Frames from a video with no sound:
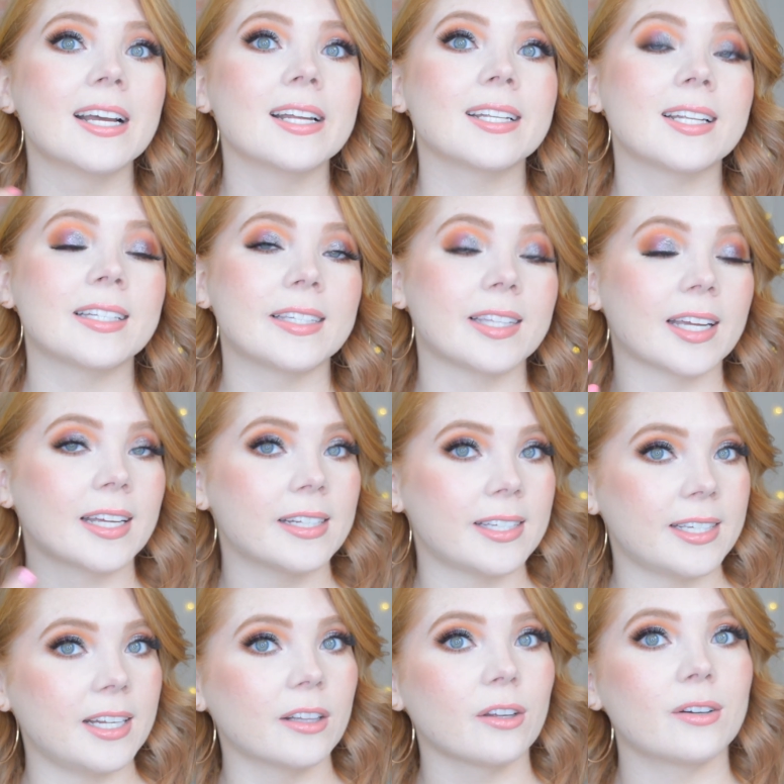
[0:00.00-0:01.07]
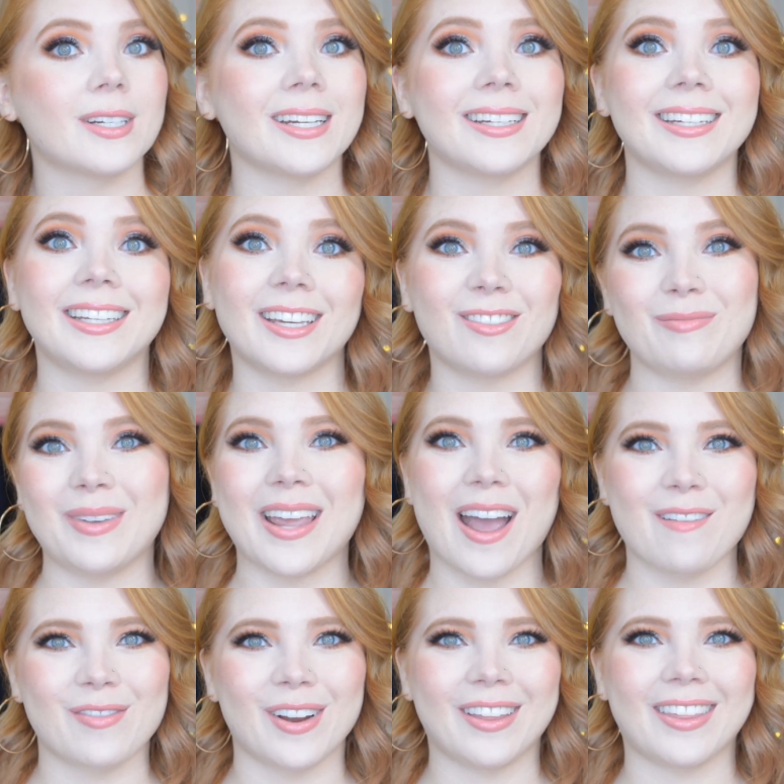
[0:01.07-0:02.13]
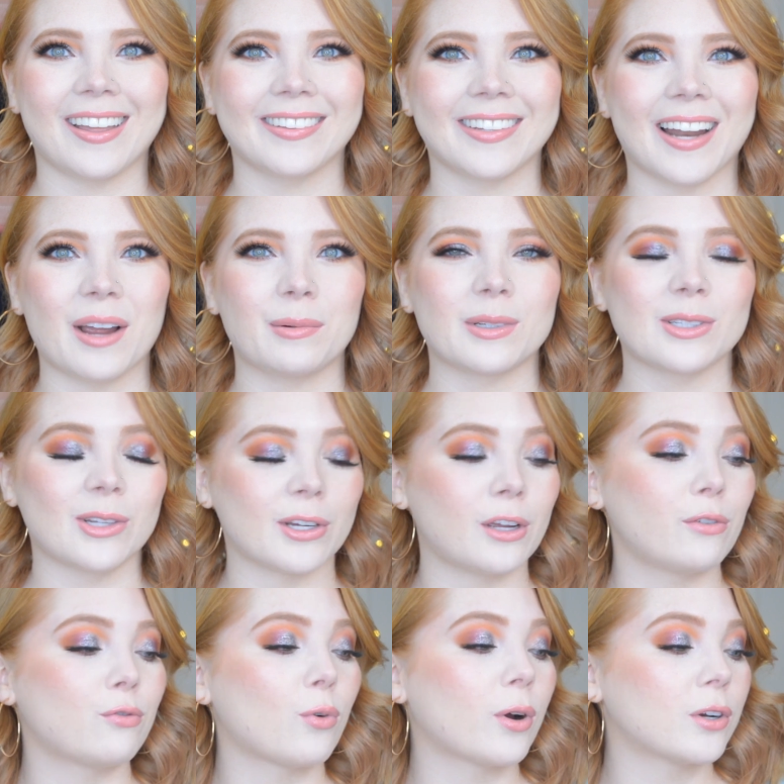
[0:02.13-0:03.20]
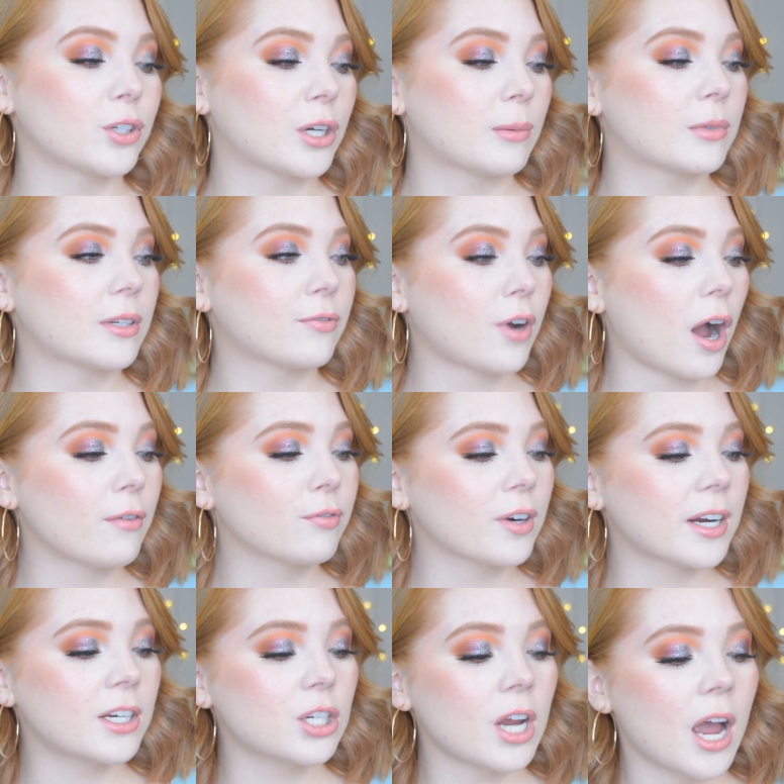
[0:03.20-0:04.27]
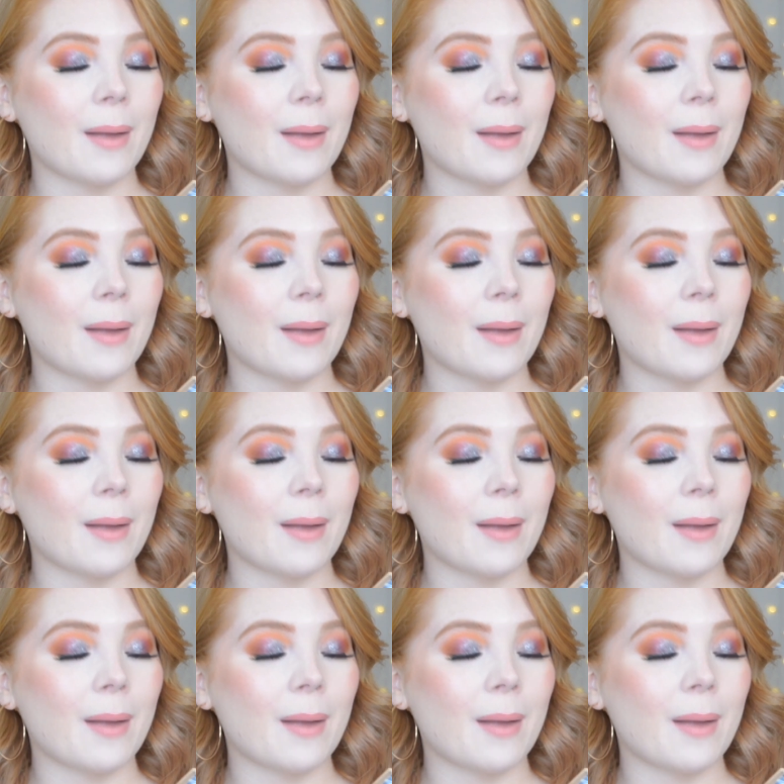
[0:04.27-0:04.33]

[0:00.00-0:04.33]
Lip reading: since the concealer didn't give me everything that I was looking for in terms of coverage.